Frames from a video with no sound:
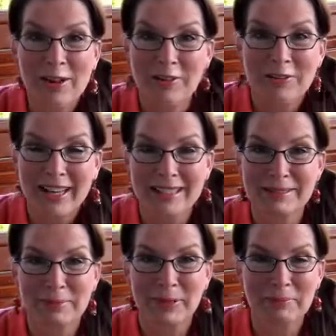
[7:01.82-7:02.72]
it on
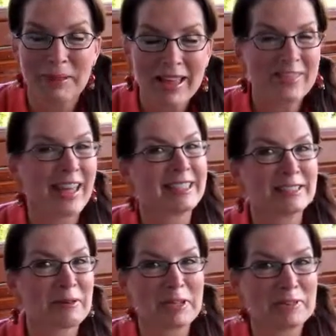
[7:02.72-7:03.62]
Facebook. Thanks
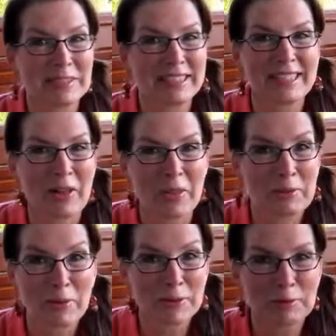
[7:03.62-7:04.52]
so much for sitting on the
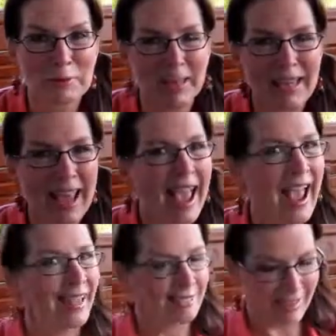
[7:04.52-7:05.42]
porch with me,
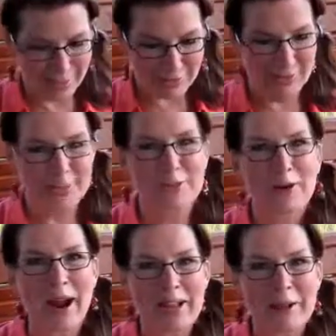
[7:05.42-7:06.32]
and thanks for these
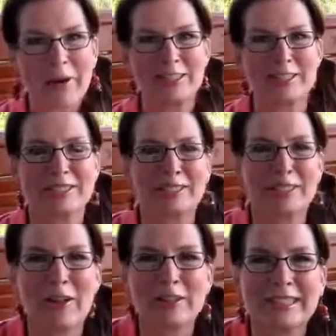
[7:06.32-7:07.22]
great questions that
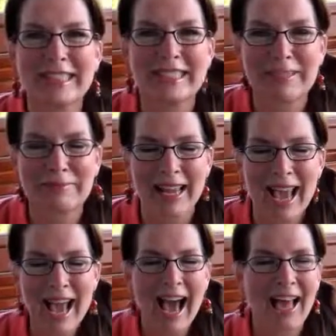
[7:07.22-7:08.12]
y'all are sending me.
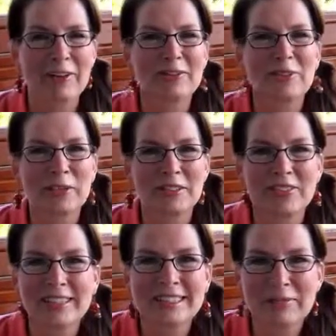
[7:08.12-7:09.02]
I look forward to
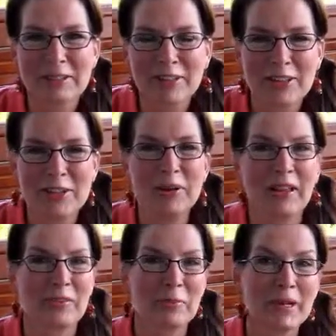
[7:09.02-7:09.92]
visiting with you
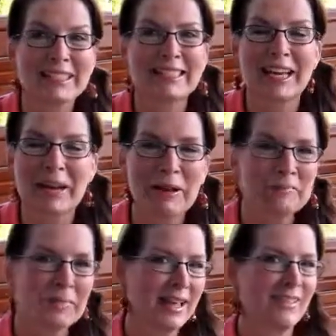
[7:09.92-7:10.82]
in the weeks to
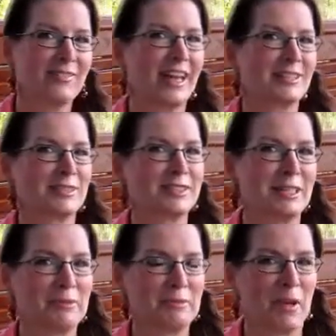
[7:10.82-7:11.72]
come. Thanks for
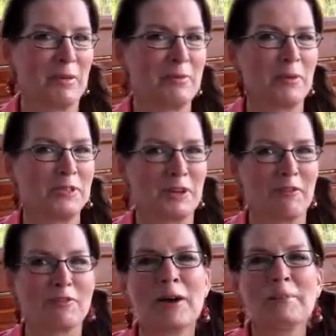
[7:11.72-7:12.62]
sitting with me on the porch here
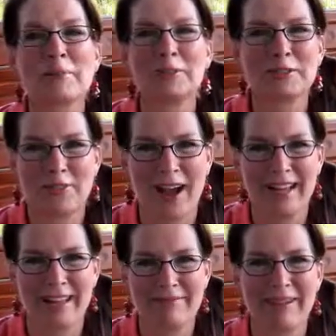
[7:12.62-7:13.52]
on Front Porch
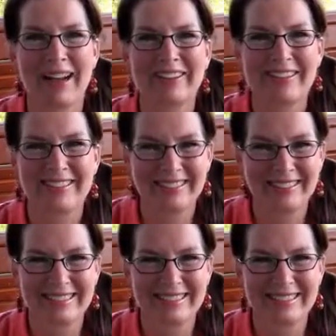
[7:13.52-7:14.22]
Friday. Bye, girl.